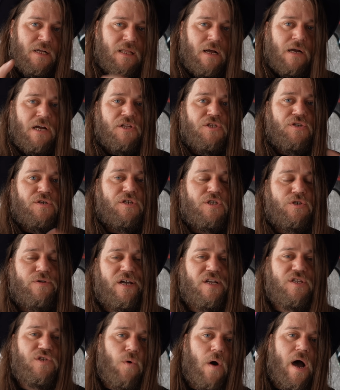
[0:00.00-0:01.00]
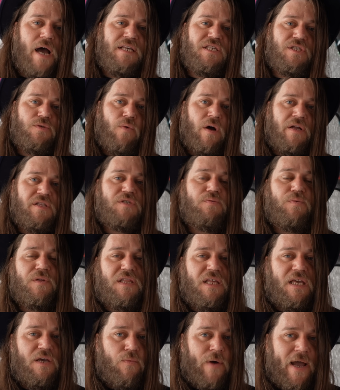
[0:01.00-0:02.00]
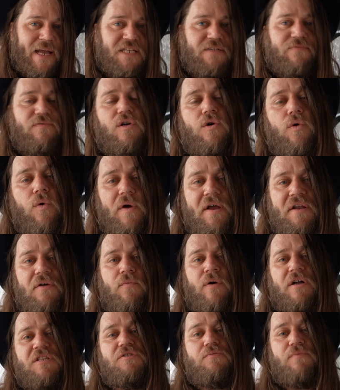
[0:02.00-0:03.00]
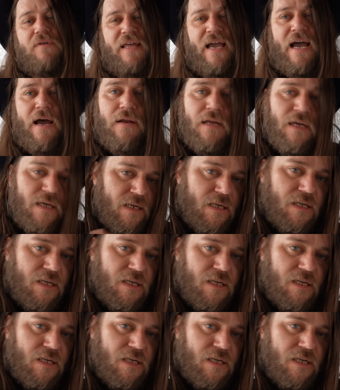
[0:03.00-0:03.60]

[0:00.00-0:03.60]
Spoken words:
I'm gonna do the trick twice, once with the weight of the coin and once without.